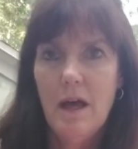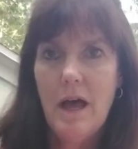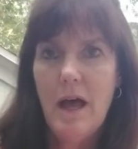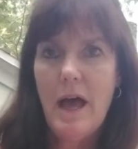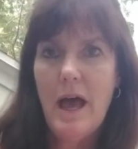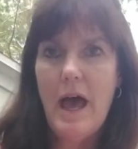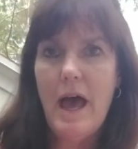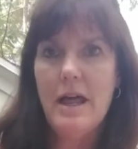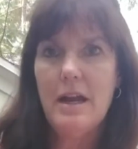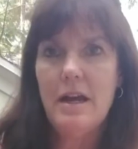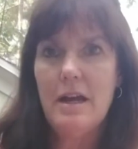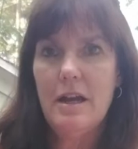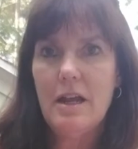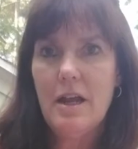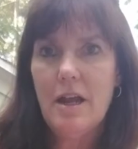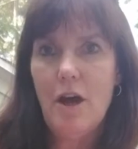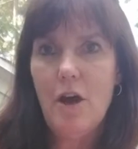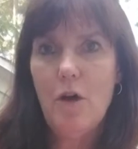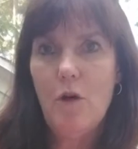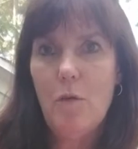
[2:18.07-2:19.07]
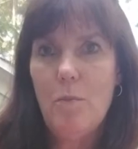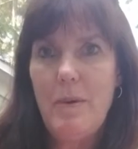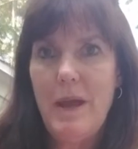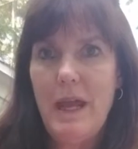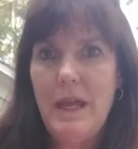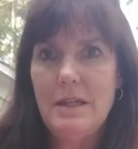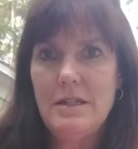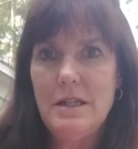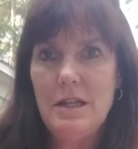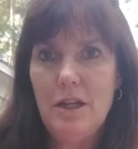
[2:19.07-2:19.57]
How did it go
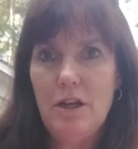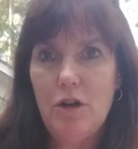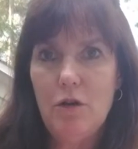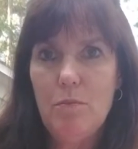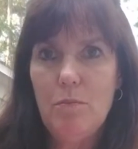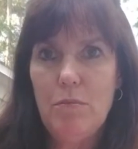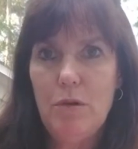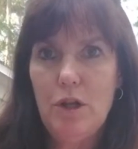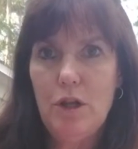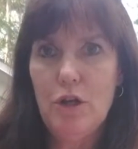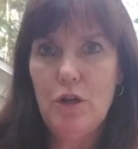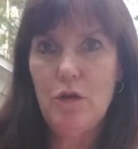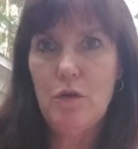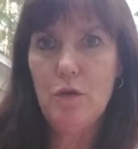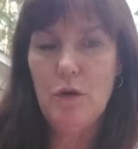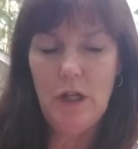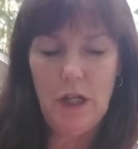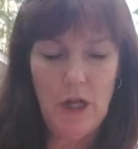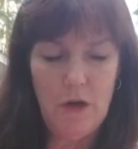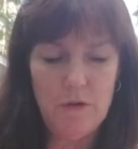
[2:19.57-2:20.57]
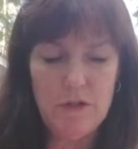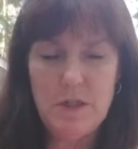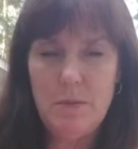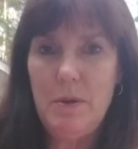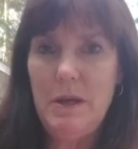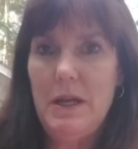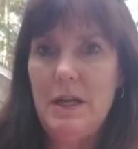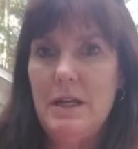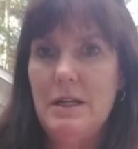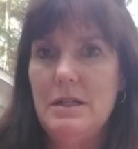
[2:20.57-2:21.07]
painting your blue
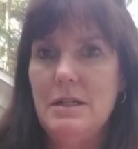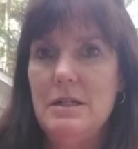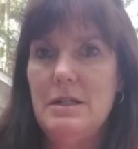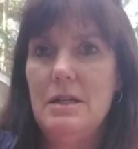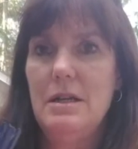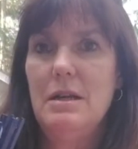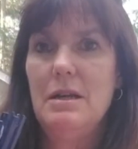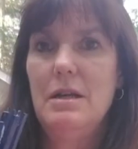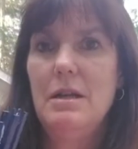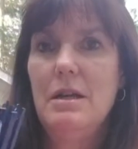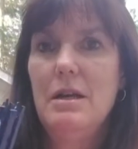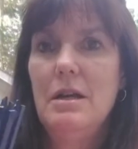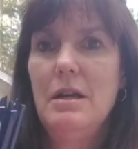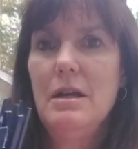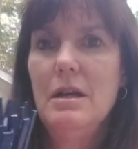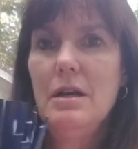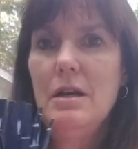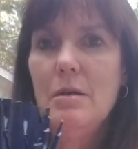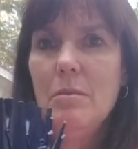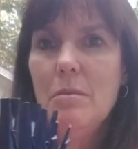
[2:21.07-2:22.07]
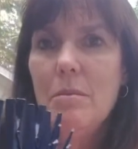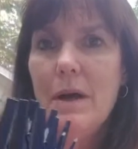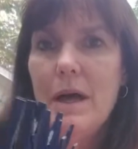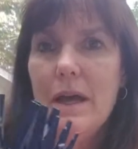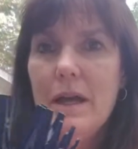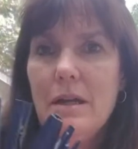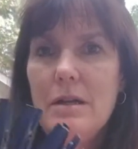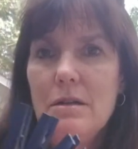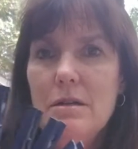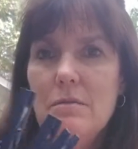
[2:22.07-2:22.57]
clothespins?
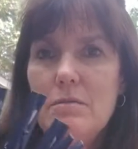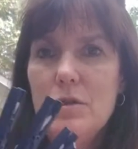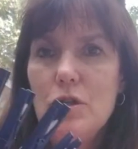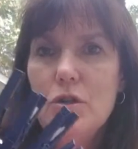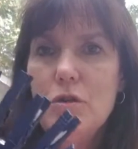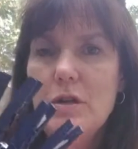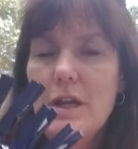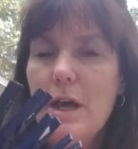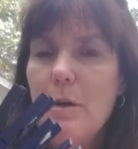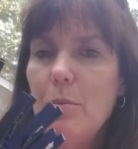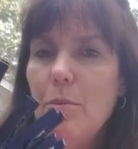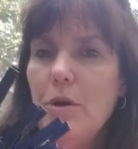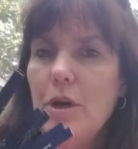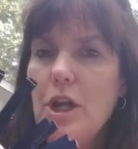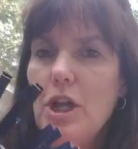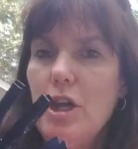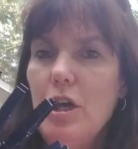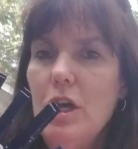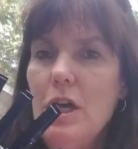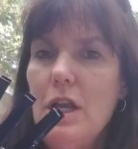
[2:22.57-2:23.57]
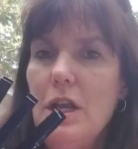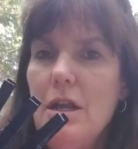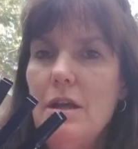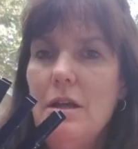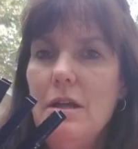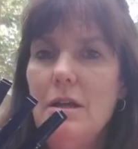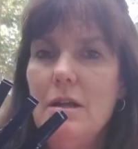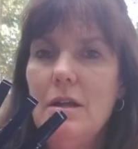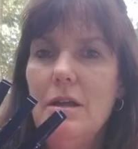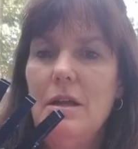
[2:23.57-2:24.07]
Mine turned out pretty good.
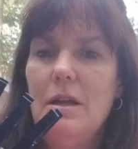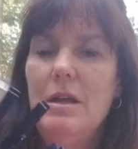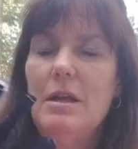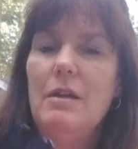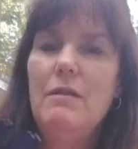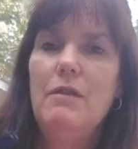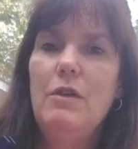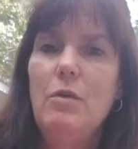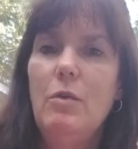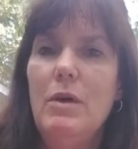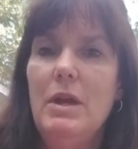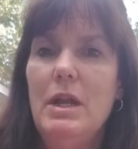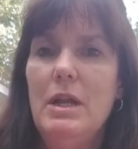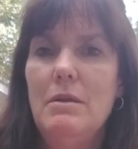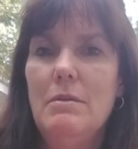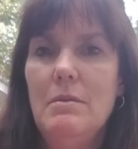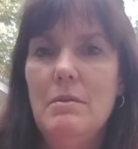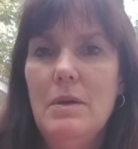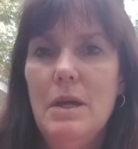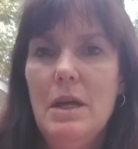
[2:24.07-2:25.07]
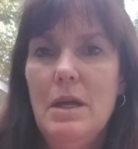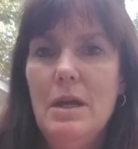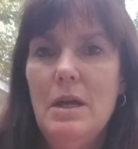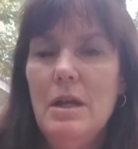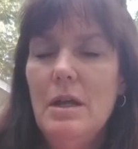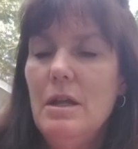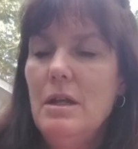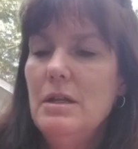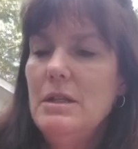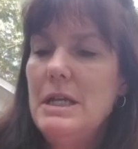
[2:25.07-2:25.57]
If you want to
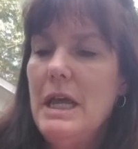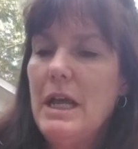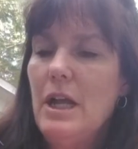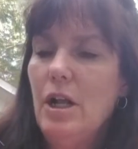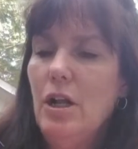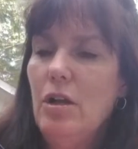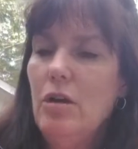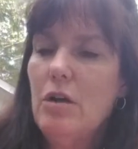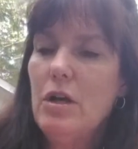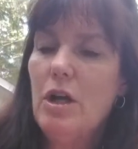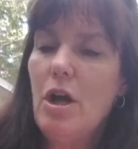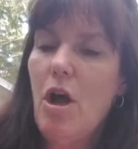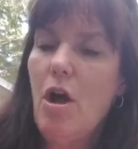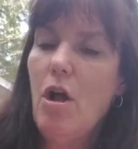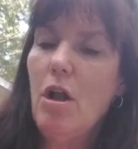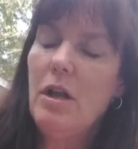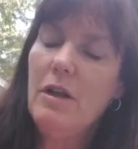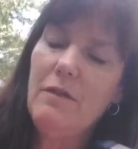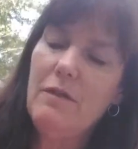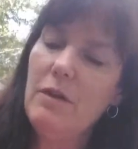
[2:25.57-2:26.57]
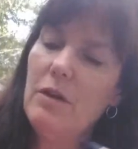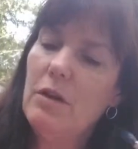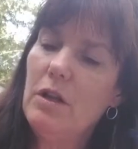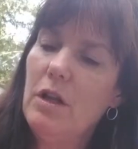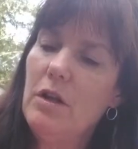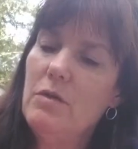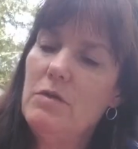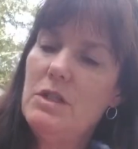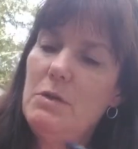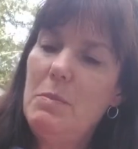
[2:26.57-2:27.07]
take a look at all of your
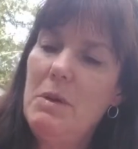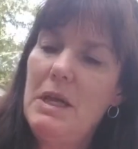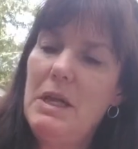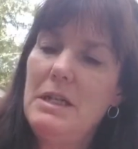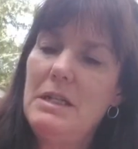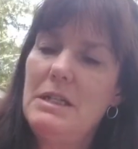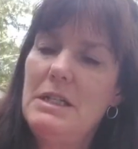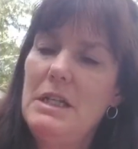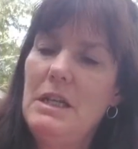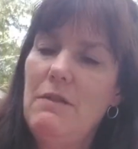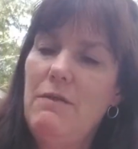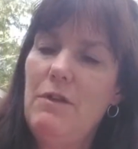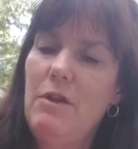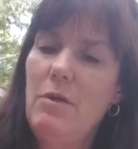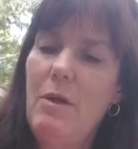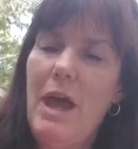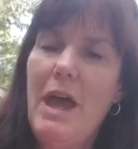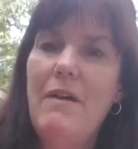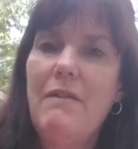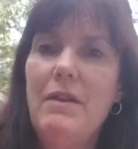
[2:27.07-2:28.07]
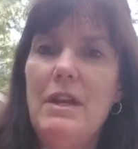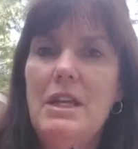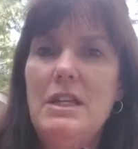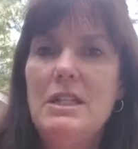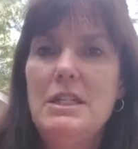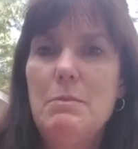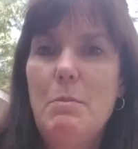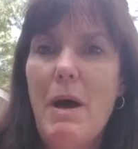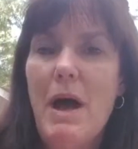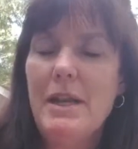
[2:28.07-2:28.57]
clothespins, see if you have any
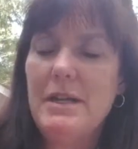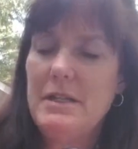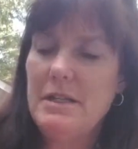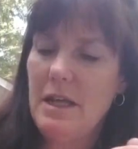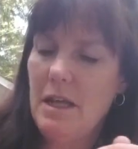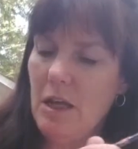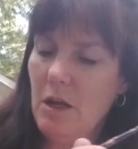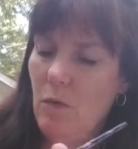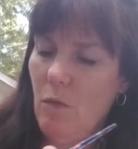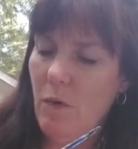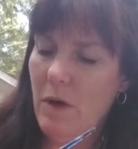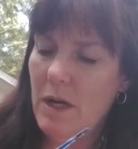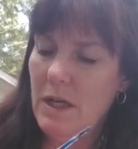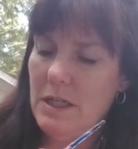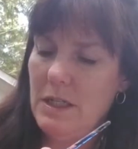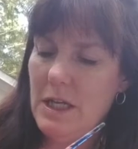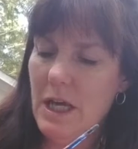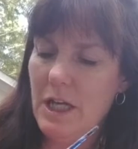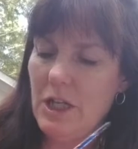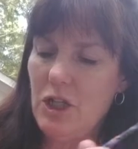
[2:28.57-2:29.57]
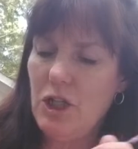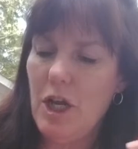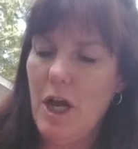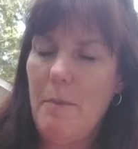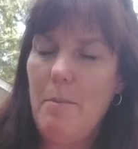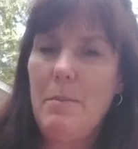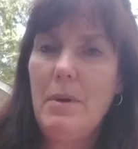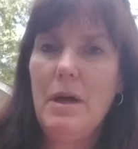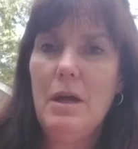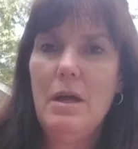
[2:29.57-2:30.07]
spots that you want to touch
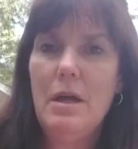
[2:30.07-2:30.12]
up.